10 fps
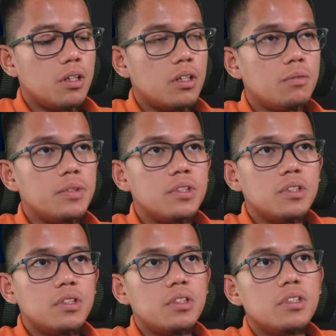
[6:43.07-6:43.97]

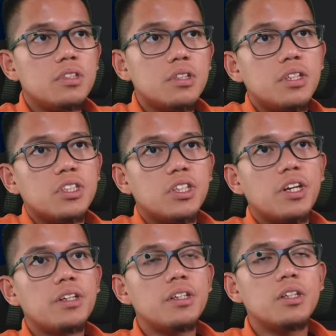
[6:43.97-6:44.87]
abcd. This is a
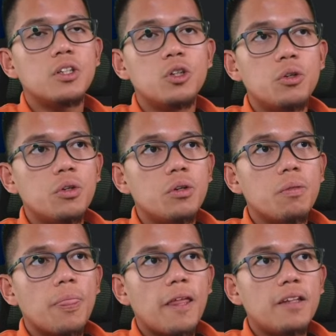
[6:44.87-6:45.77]
dictionary. A